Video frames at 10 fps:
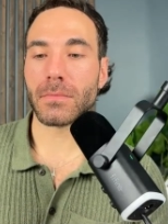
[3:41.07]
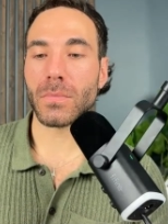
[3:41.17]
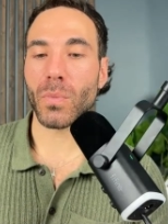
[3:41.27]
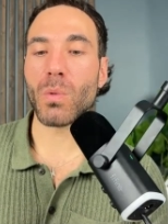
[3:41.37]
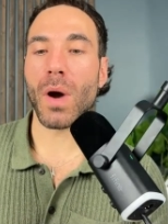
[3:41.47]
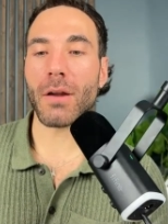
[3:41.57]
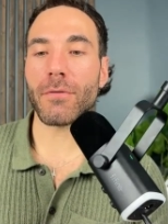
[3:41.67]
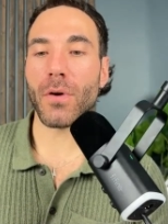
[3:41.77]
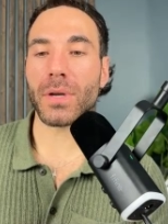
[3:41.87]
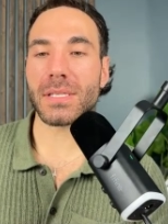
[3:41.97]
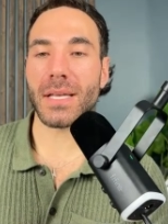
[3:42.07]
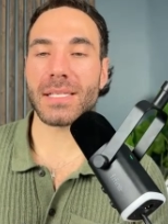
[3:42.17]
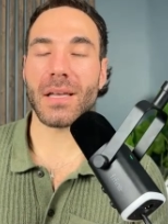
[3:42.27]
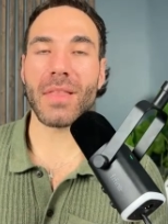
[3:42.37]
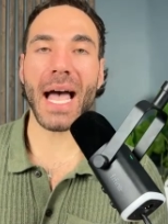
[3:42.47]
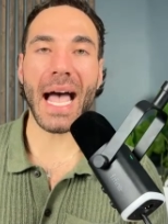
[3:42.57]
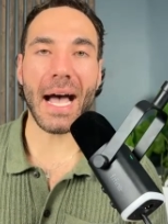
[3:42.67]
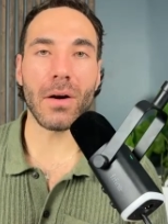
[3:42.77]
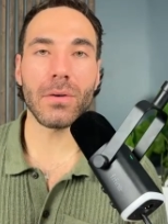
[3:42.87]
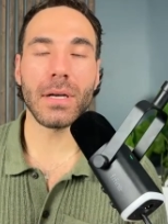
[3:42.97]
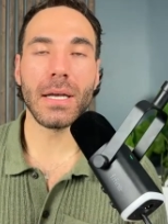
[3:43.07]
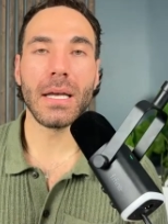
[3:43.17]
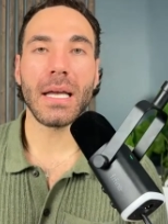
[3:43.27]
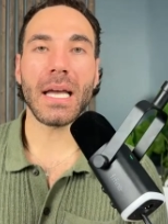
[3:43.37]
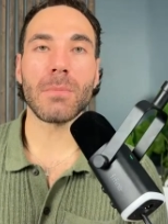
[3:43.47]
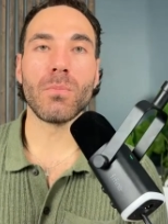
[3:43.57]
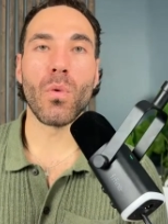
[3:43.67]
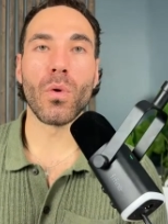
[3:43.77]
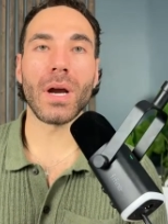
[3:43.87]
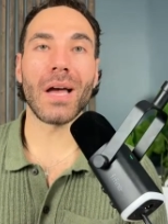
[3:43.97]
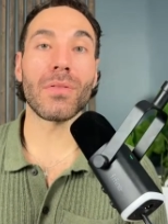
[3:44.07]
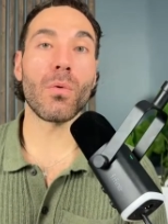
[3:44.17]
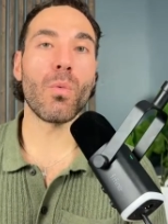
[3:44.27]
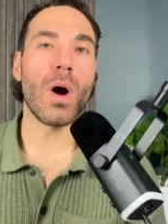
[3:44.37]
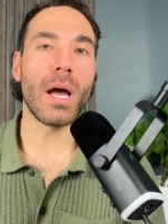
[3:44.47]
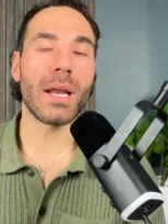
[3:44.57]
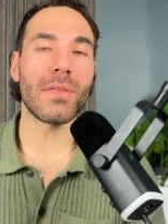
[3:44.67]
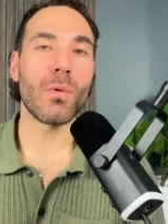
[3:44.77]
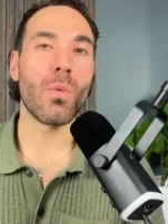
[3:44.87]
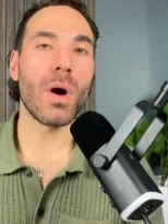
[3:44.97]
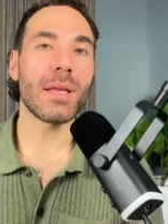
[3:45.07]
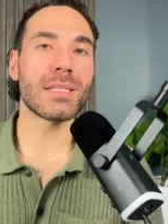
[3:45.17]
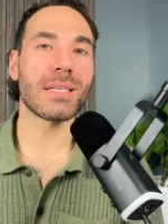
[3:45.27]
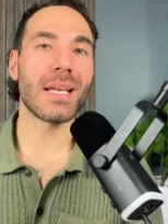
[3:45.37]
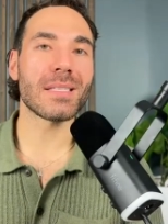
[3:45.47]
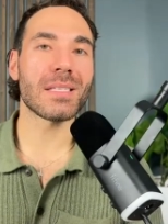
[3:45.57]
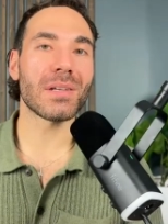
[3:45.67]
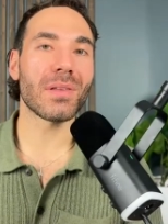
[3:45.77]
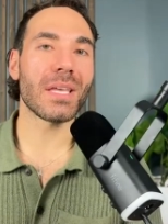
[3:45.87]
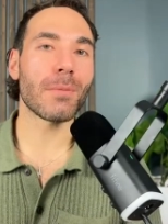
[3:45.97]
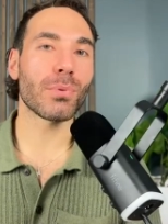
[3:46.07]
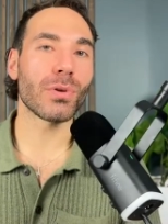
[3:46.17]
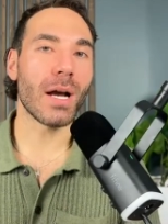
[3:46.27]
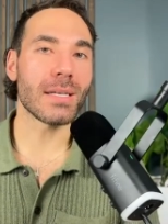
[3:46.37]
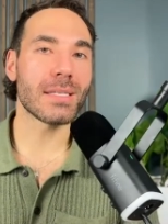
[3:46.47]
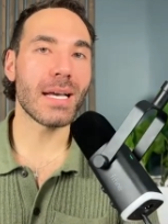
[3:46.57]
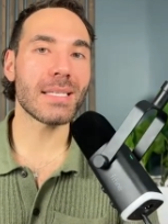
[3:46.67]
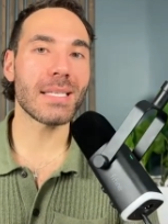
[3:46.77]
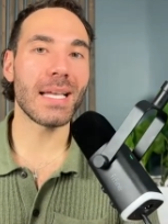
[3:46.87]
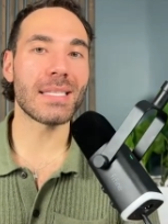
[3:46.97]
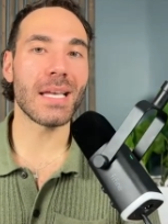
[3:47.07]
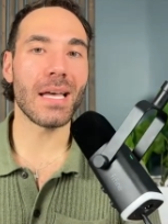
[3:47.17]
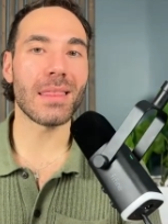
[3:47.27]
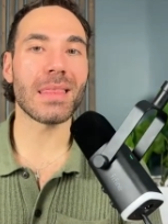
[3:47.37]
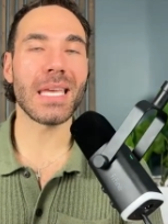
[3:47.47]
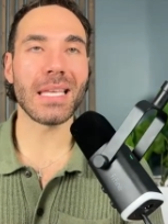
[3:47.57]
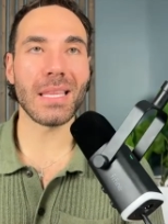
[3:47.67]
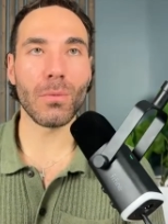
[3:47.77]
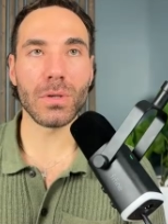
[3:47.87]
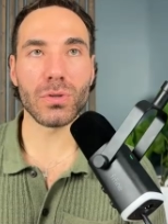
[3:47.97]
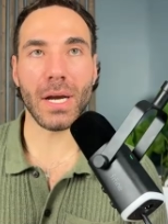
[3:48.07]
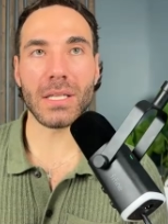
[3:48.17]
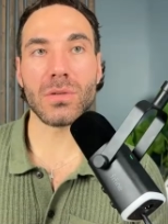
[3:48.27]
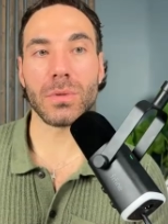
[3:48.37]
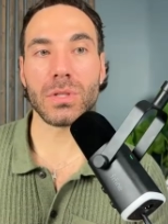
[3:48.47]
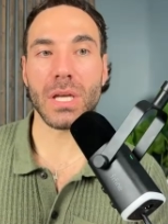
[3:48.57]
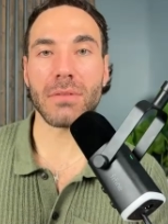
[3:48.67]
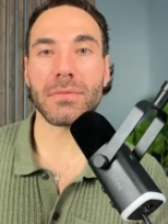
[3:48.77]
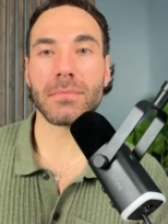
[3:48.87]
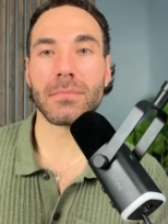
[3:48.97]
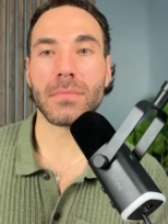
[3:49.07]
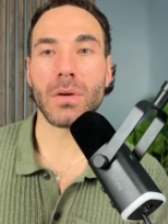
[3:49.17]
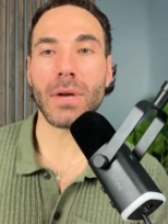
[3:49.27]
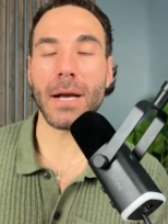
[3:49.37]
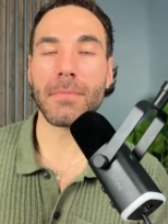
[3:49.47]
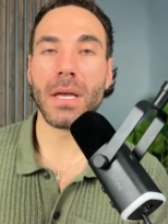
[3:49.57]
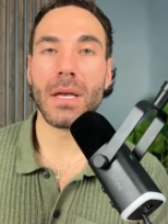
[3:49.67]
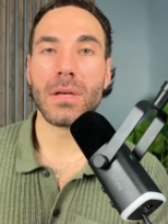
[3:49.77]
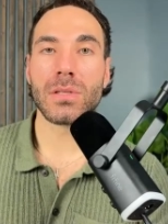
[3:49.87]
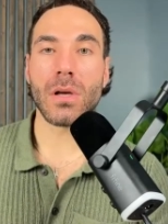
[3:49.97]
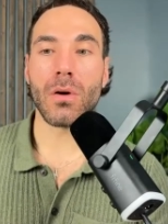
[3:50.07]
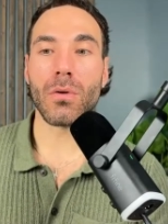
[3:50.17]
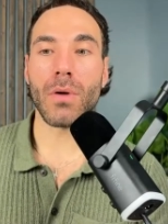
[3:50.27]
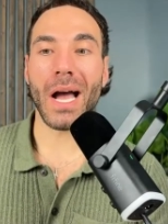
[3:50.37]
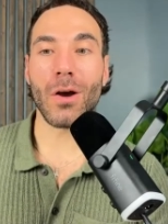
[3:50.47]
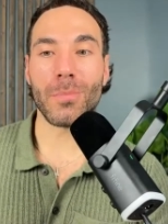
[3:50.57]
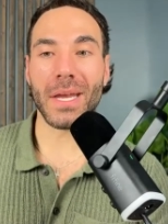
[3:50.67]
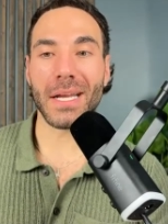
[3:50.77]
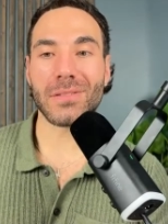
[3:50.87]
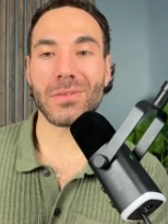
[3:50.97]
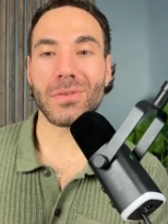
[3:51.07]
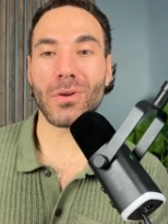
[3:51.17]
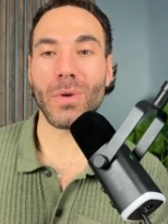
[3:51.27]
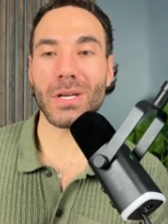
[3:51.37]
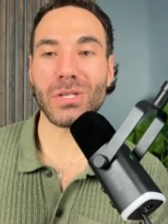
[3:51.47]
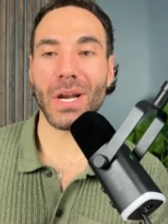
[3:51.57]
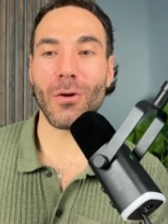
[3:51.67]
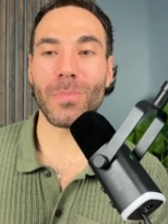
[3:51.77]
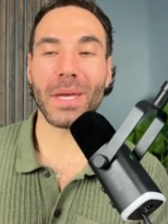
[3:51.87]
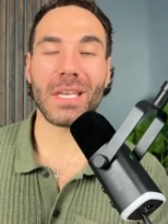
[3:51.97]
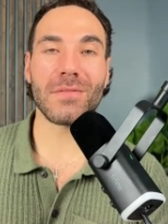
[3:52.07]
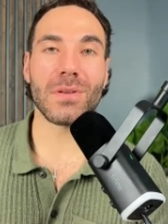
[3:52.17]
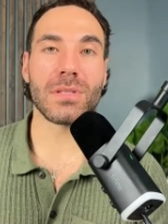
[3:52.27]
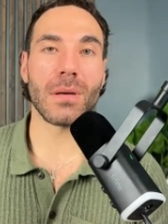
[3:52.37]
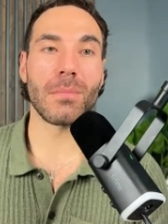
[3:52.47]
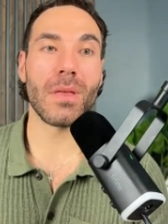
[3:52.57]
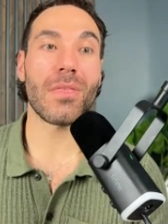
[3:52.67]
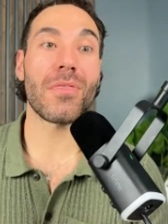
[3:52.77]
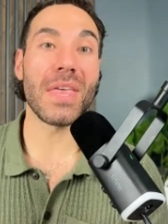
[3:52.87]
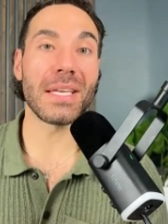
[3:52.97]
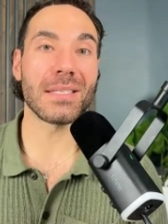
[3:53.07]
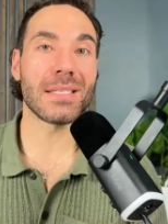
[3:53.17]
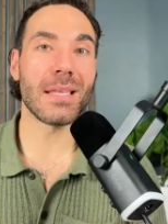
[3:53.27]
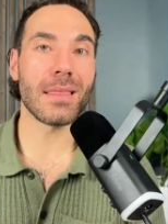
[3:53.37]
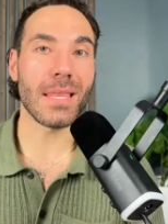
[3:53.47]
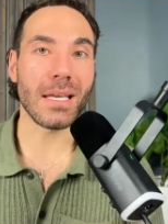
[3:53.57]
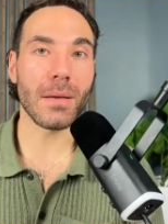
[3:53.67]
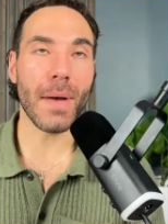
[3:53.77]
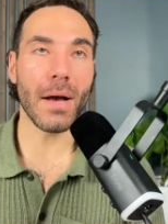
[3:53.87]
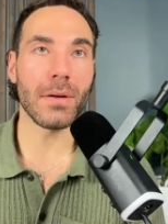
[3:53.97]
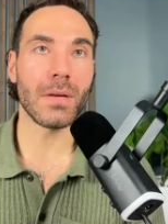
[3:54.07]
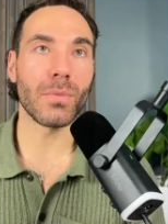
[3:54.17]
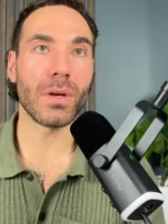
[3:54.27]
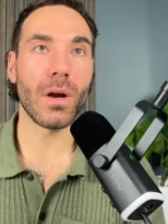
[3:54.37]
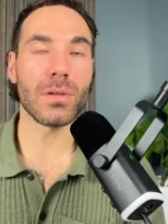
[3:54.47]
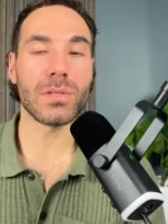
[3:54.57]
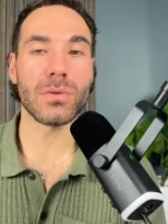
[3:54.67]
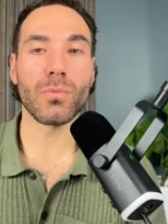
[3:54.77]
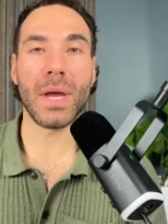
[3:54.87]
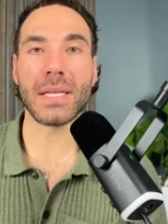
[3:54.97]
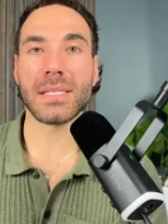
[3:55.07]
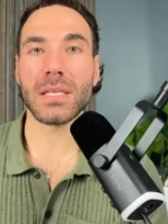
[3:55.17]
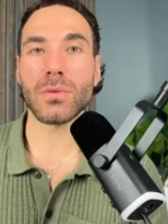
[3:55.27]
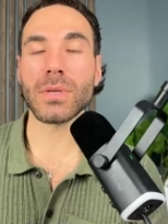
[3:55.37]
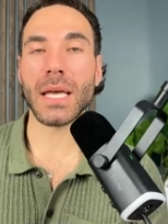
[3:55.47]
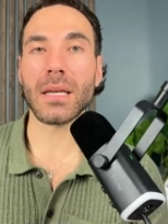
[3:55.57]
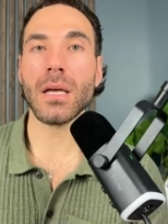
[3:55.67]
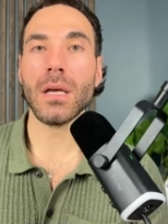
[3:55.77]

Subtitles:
we want to focus less on the how and more on the what. And the what isn't necessarily a process, it's a thing that we're trying to achieve. Okay. So I hope that answers your question. I hope that gives you some things to think about in regards to ways that you can